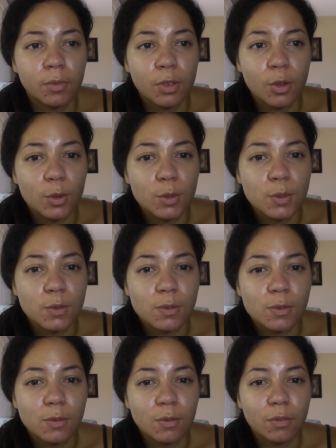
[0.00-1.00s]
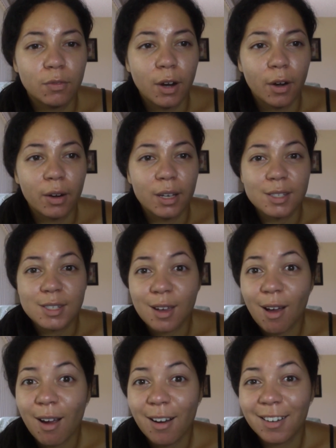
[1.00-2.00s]
those very
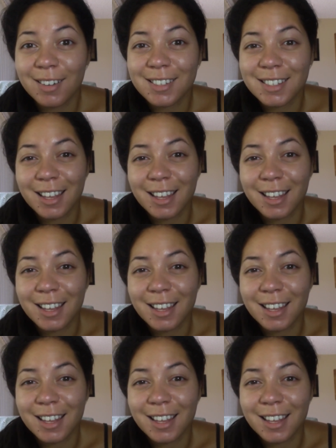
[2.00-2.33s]
scars